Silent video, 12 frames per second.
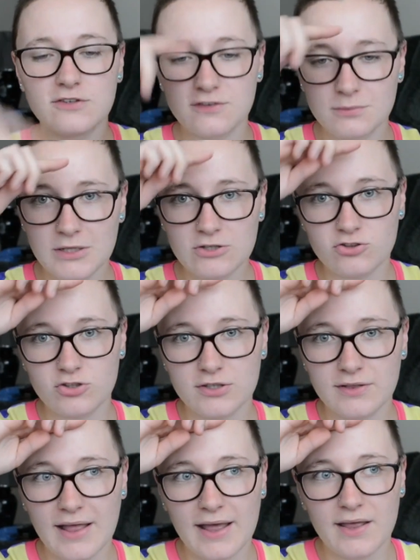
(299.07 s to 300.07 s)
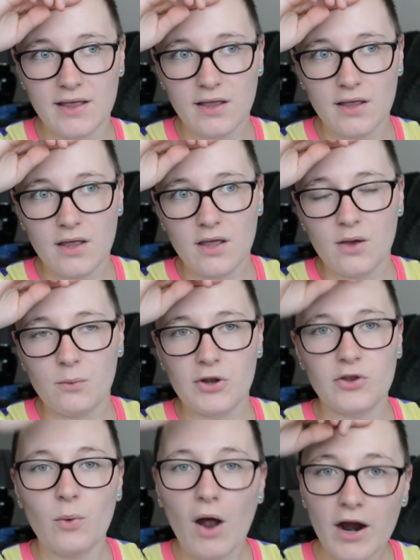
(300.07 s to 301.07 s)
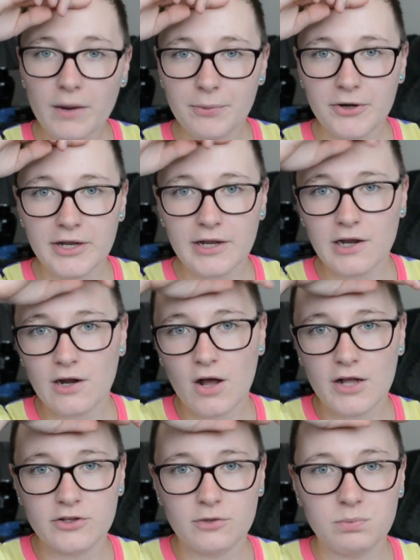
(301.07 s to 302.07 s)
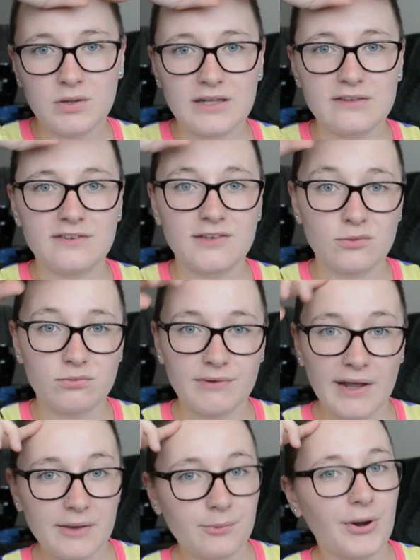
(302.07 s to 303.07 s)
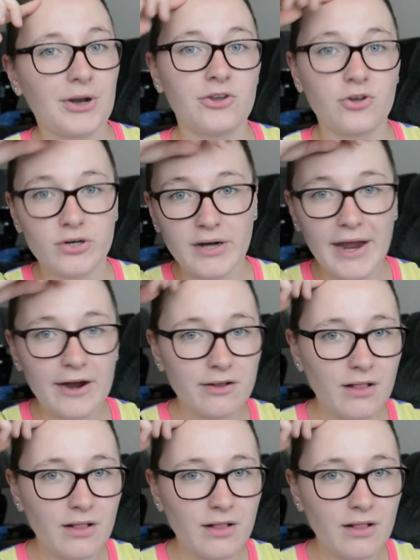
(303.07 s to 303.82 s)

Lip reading: is just to make sure that when you are putting it on, you place it right where your